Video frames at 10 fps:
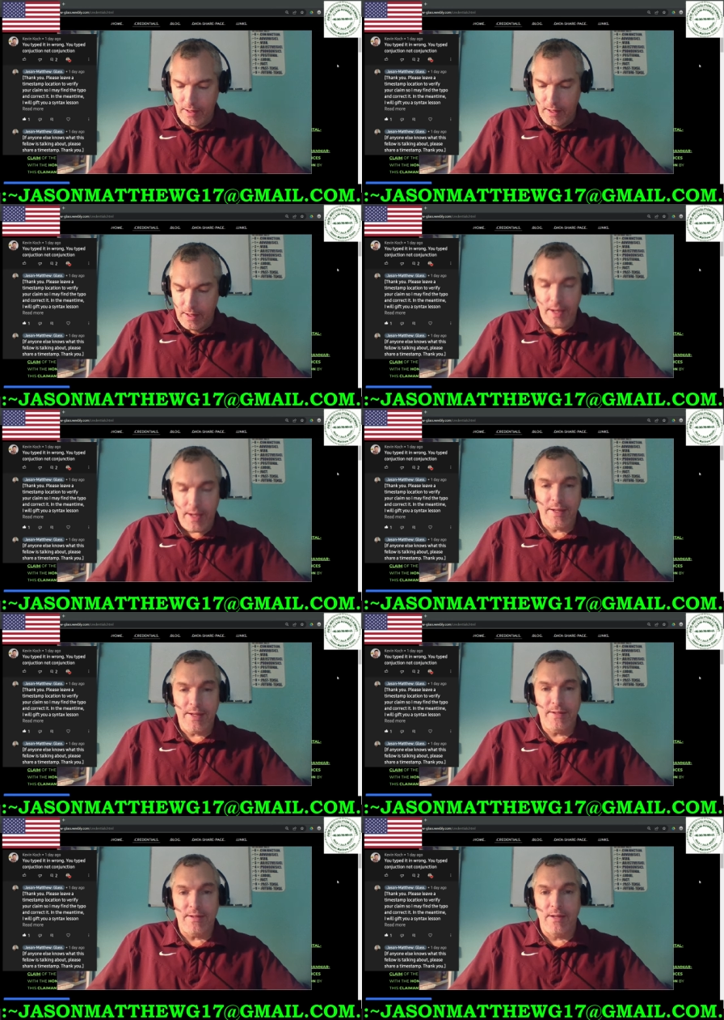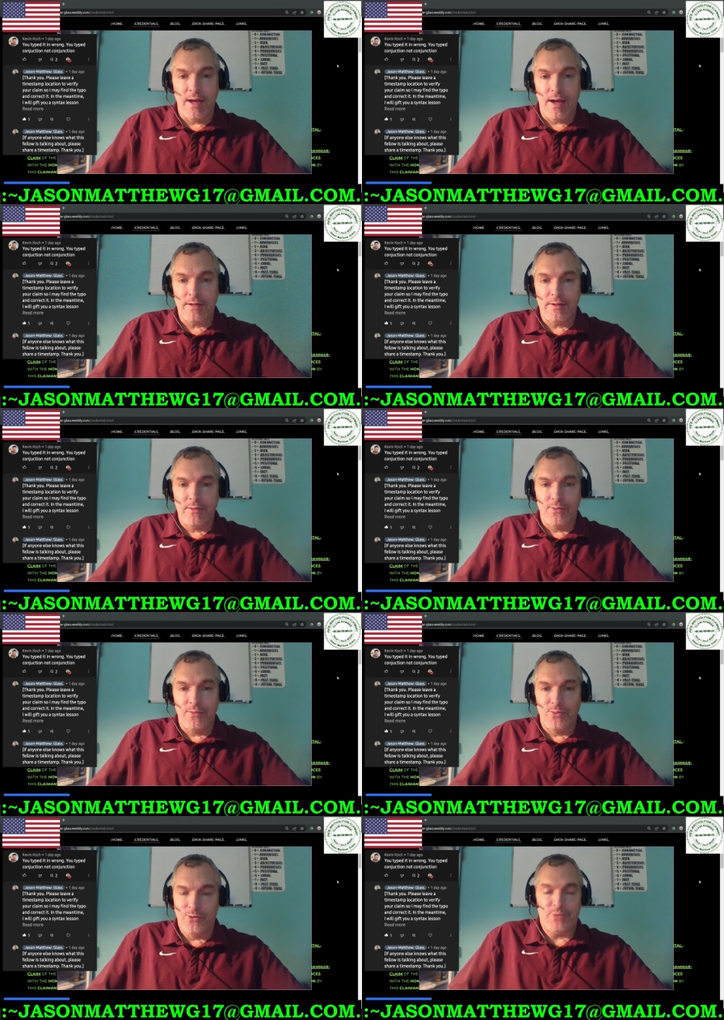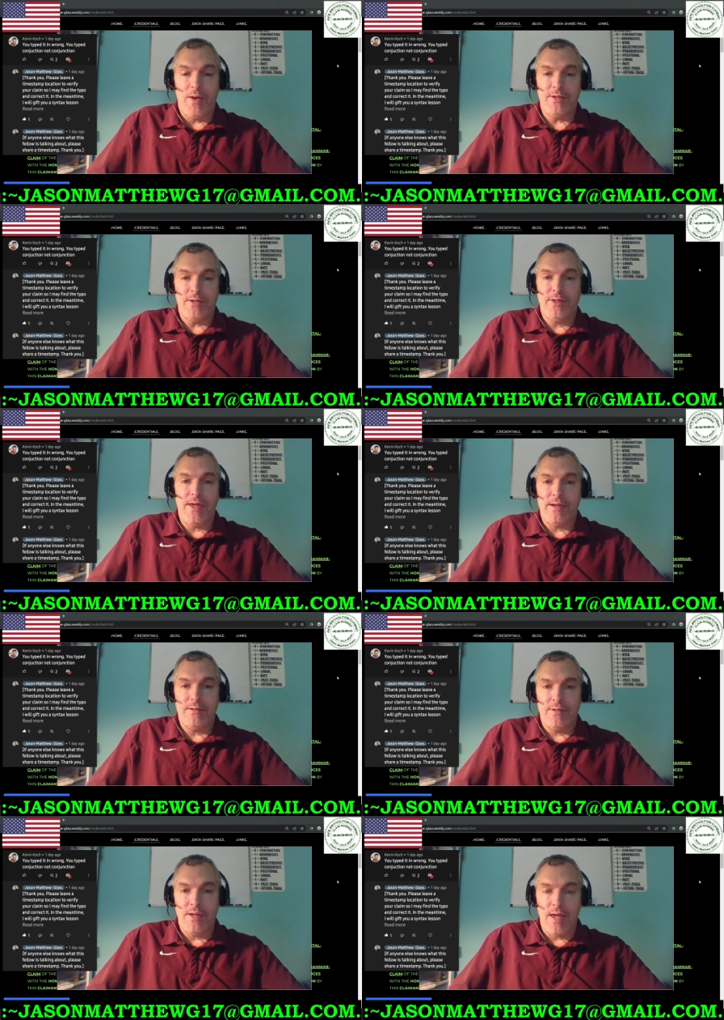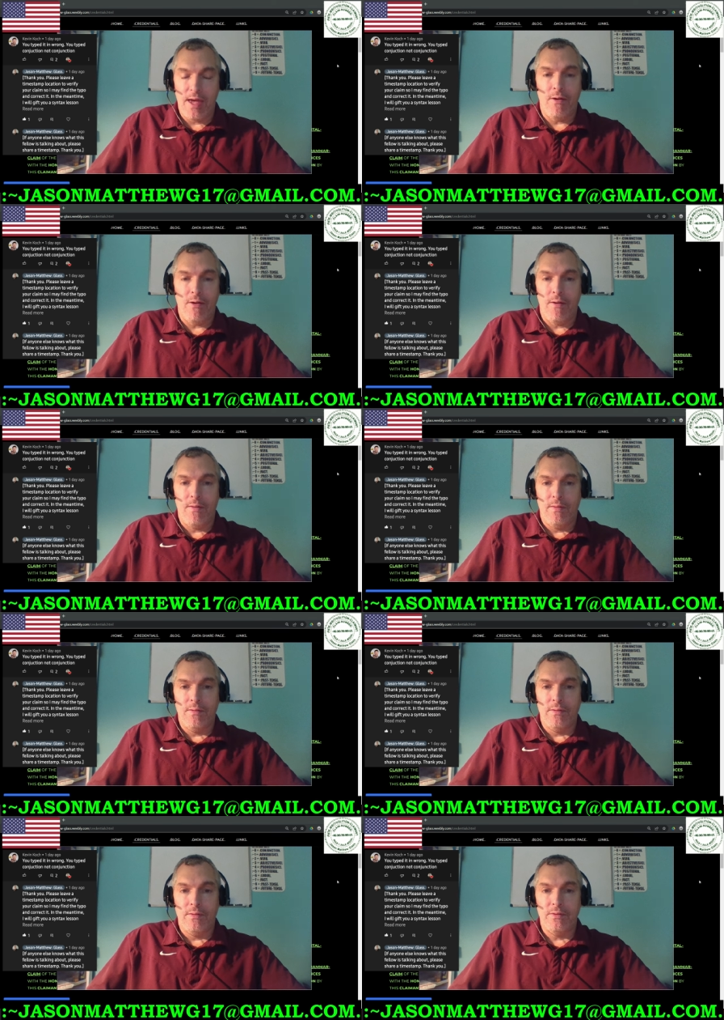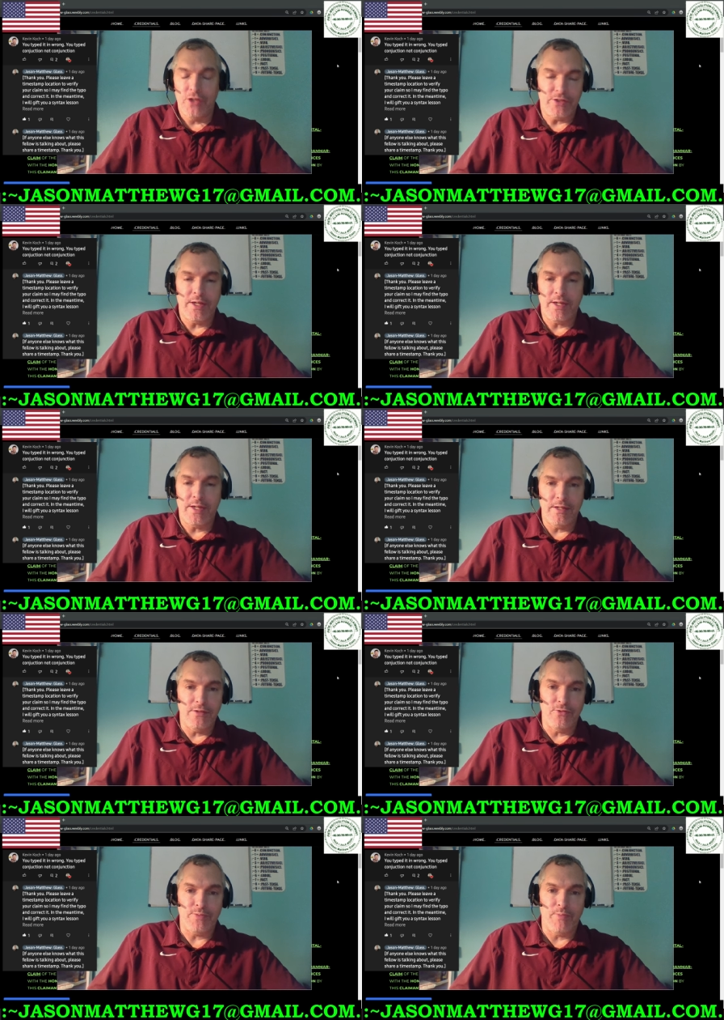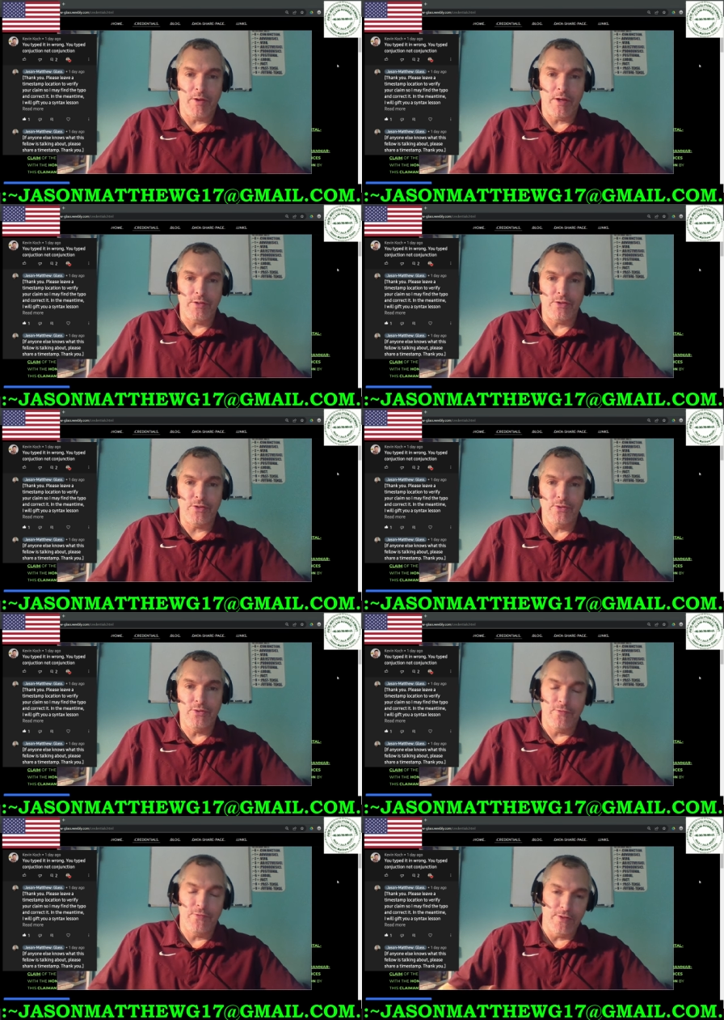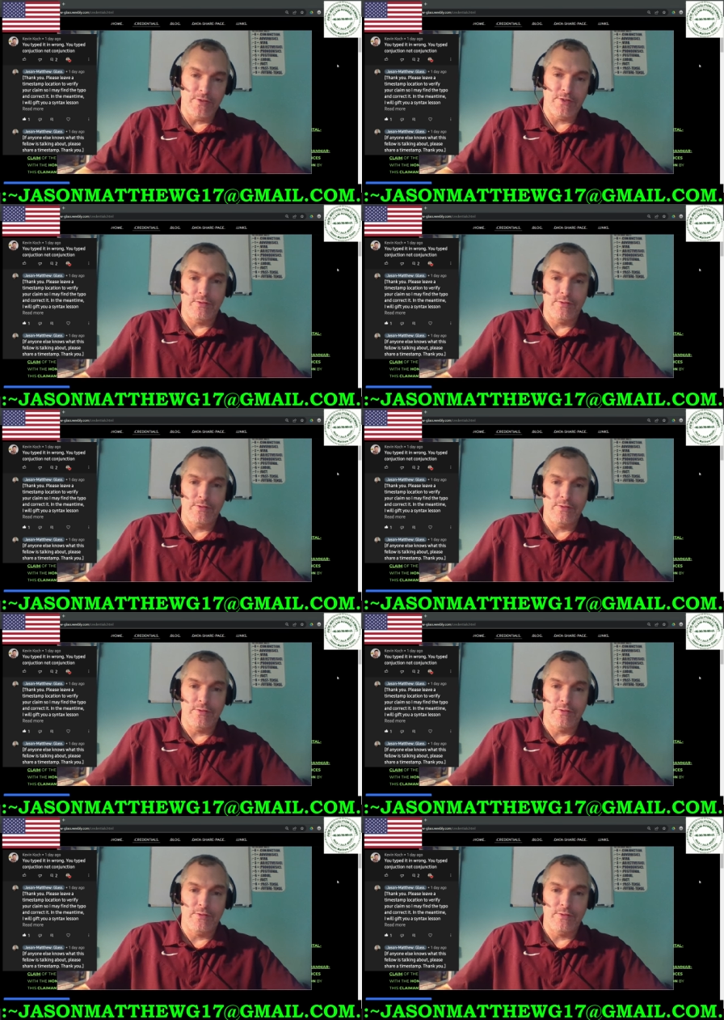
And he did not respond to that at all. Just like he didn't respond to the first